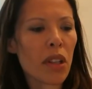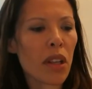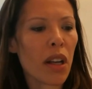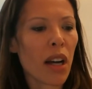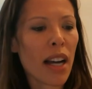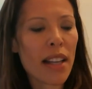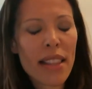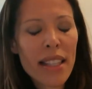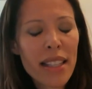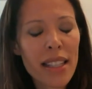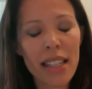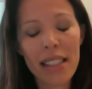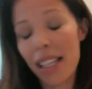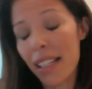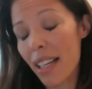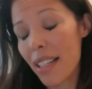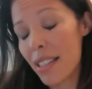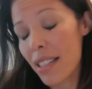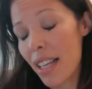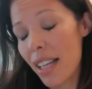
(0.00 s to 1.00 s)
I think, like
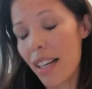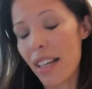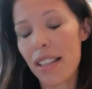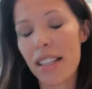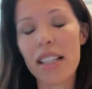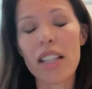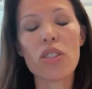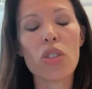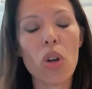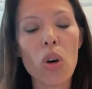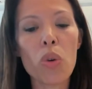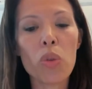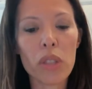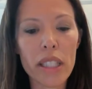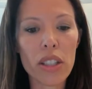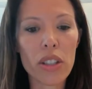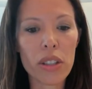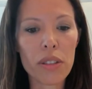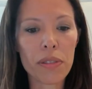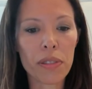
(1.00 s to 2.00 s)
I said, I think that's only
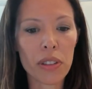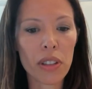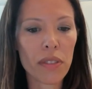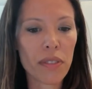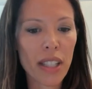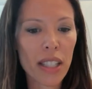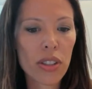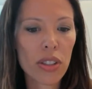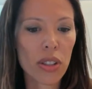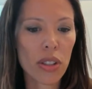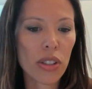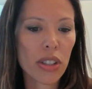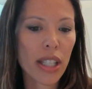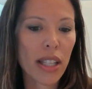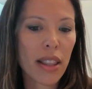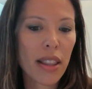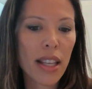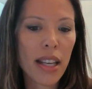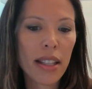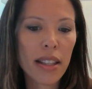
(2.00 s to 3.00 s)
good for investors. I
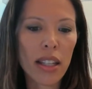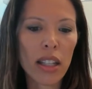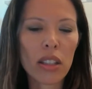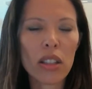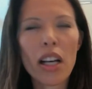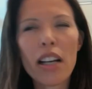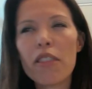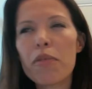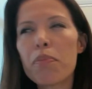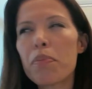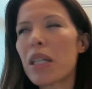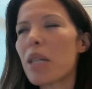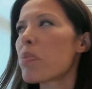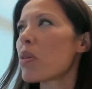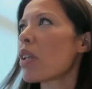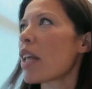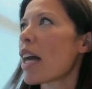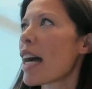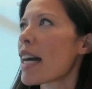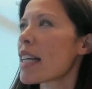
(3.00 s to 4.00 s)
think that a lot of
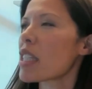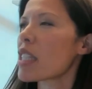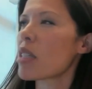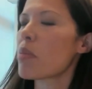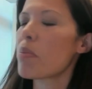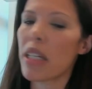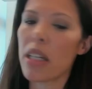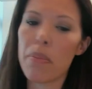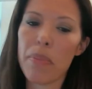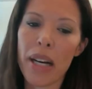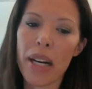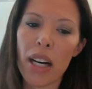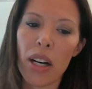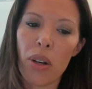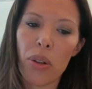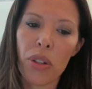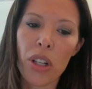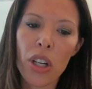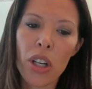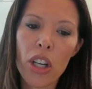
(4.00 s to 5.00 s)
people ask me
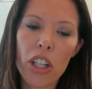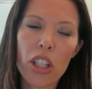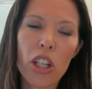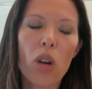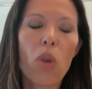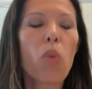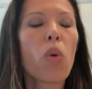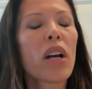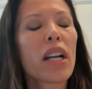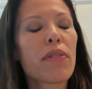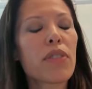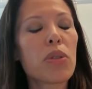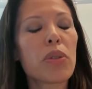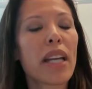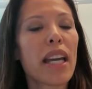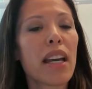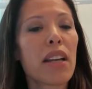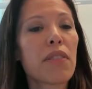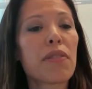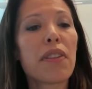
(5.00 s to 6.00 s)
about, you know, what if you
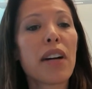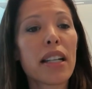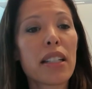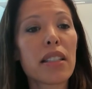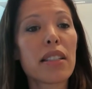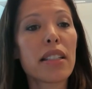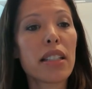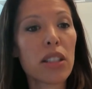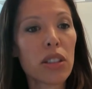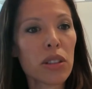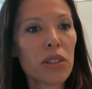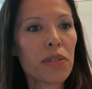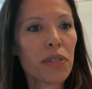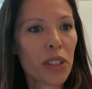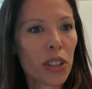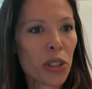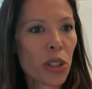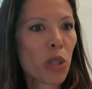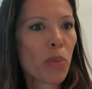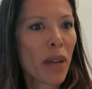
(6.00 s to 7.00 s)
can't find a deal for
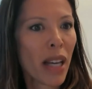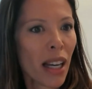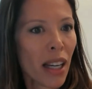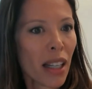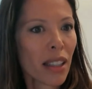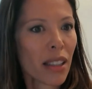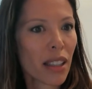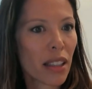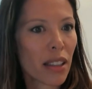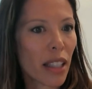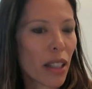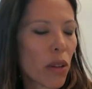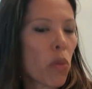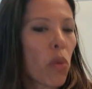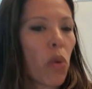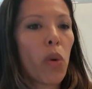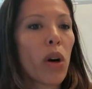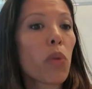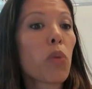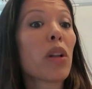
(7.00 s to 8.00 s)
your SPAC? Like,
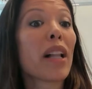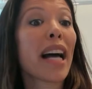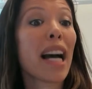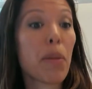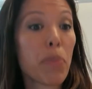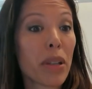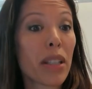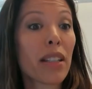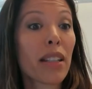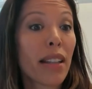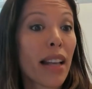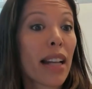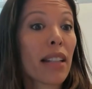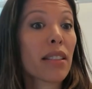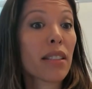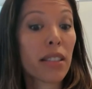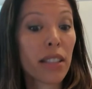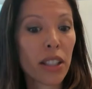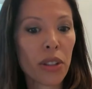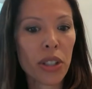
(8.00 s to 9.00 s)
yeah. what will happen in that
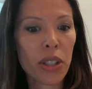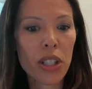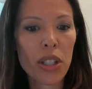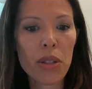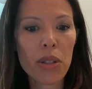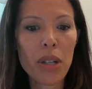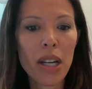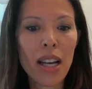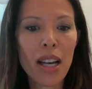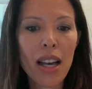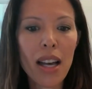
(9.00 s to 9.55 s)
scenario?